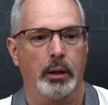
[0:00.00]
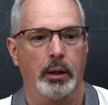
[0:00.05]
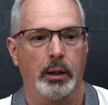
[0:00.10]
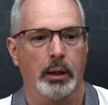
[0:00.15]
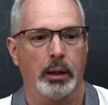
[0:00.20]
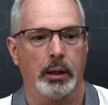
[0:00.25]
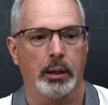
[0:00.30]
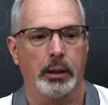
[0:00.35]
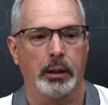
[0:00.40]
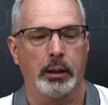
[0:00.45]

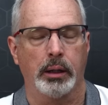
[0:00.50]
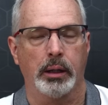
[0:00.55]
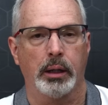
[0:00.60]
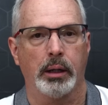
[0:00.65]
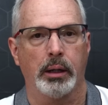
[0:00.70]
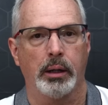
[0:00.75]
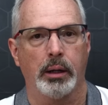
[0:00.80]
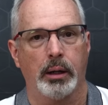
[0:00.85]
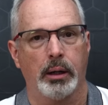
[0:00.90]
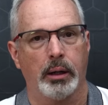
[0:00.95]
And
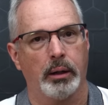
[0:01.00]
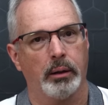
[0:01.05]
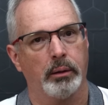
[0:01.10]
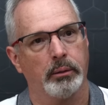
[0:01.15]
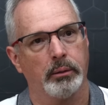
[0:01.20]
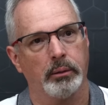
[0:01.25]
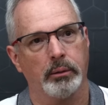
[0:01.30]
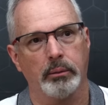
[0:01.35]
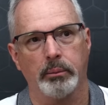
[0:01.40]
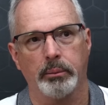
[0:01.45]
again, uh,
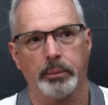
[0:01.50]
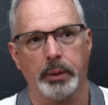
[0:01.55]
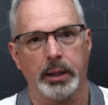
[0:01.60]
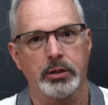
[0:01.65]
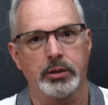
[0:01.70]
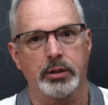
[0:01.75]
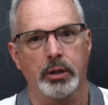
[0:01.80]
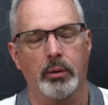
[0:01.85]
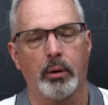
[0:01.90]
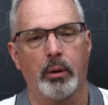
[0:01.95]

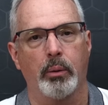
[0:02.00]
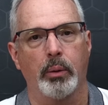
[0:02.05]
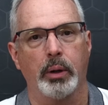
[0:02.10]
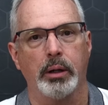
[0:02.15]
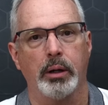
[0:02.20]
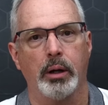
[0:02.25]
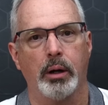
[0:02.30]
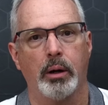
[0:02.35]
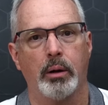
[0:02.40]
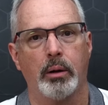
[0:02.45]
based on what we
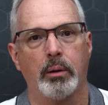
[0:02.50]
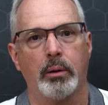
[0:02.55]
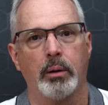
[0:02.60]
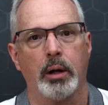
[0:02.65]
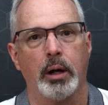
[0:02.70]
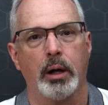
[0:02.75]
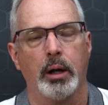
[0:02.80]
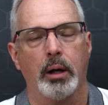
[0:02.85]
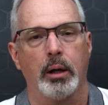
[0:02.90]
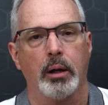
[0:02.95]

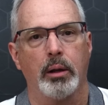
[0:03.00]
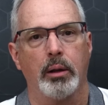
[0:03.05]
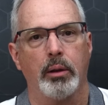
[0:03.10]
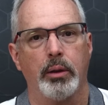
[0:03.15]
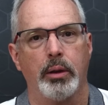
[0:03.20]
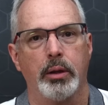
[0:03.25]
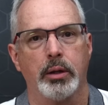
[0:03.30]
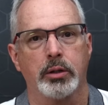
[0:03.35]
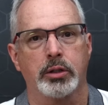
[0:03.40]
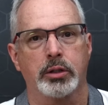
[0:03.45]
know,
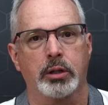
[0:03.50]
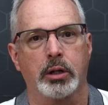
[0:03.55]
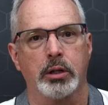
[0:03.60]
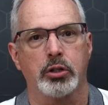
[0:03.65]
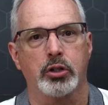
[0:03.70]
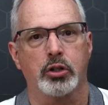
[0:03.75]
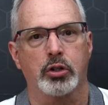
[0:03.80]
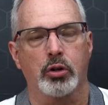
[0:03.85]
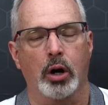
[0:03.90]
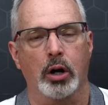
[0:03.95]
this
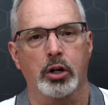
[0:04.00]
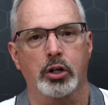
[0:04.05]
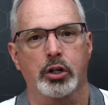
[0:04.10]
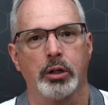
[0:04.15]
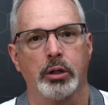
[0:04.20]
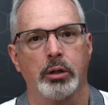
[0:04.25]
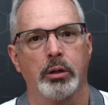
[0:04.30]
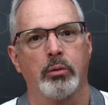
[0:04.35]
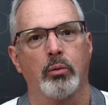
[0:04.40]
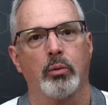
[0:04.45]

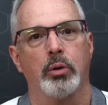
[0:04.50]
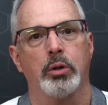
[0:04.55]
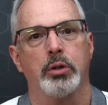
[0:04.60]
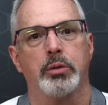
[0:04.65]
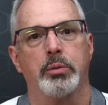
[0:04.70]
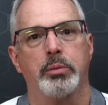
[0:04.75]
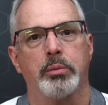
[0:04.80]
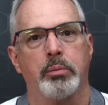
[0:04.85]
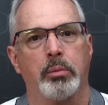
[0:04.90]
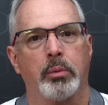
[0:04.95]
construction
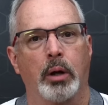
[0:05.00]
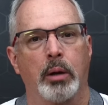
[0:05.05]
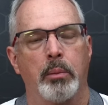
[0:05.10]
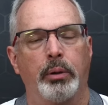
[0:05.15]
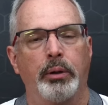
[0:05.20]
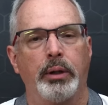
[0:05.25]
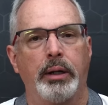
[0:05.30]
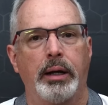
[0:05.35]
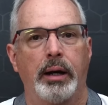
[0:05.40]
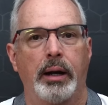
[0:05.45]
was
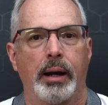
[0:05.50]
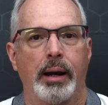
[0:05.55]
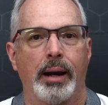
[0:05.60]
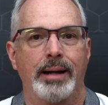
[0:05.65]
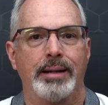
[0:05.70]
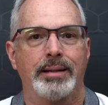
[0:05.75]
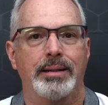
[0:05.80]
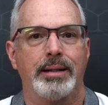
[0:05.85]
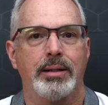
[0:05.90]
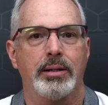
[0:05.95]
completed in
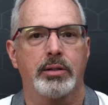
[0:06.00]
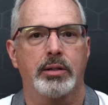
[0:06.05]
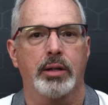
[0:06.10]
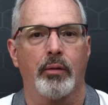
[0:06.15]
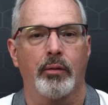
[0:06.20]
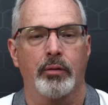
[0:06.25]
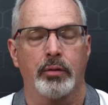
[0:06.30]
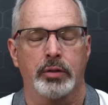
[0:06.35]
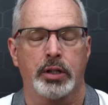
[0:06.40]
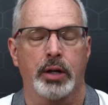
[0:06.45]

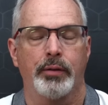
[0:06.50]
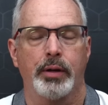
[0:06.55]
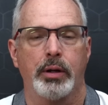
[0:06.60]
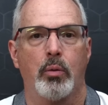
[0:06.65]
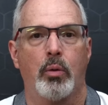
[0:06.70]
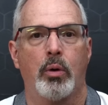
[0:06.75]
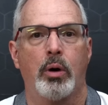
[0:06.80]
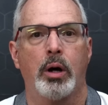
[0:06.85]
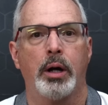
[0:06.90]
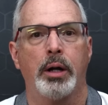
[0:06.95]

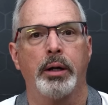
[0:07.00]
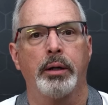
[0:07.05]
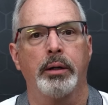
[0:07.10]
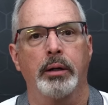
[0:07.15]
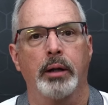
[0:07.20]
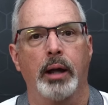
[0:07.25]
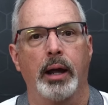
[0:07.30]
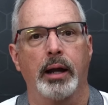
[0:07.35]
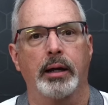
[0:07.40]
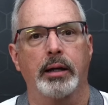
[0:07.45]

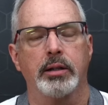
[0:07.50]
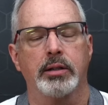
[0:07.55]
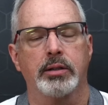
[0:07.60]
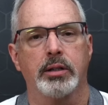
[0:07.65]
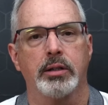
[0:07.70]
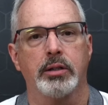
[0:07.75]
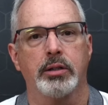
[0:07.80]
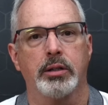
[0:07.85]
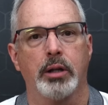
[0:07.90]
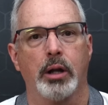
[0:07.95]
1971 and
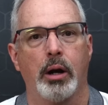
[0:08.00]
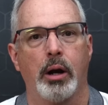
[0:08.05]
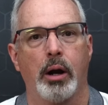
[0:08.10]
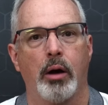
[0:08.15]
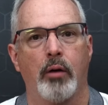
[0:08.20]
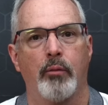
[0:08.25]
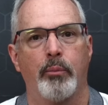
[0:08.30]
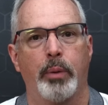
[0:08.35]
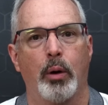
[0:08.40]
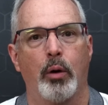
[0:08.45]
consisted
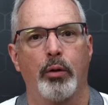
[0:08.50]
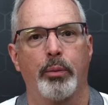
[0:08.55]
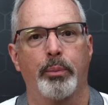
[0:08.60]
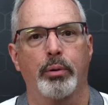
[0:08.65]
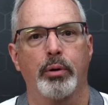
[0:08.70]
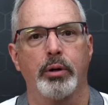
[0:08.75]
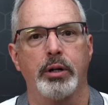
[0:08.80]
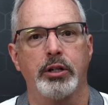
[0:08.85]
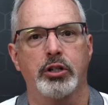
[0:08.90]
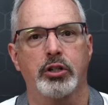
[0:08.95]
of both
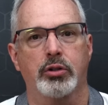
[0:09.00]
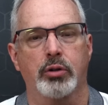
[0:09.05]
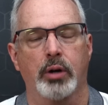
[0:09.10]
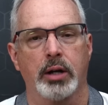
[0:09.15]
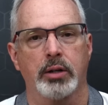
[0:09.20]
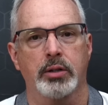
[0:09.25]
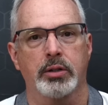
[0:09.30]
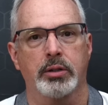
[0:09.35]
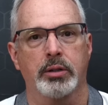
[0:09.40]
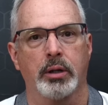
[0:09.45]

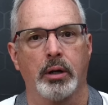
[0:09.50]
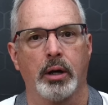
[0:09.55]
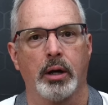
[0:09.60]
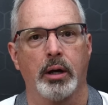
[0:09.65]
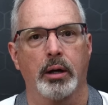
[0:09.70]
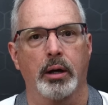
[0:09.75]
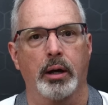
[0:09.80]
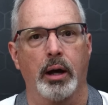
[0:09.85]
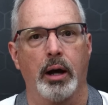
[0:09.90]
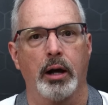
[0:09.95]
pre-stressed
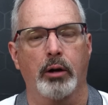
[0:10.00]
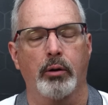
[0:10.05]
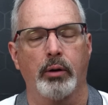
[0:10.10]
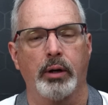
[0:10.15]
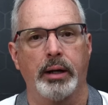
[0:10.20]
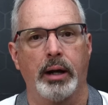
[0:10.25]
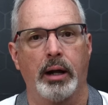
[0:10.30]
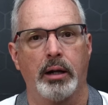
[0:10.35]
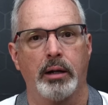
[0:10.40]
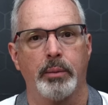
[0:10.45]

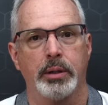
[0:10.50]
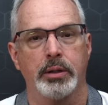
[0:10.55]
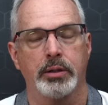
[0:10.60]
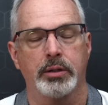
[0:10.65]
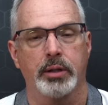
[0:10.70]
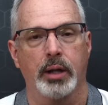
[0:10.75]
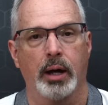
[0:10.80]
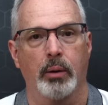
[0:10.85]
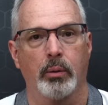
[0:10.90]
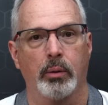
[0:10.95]
concrete elements that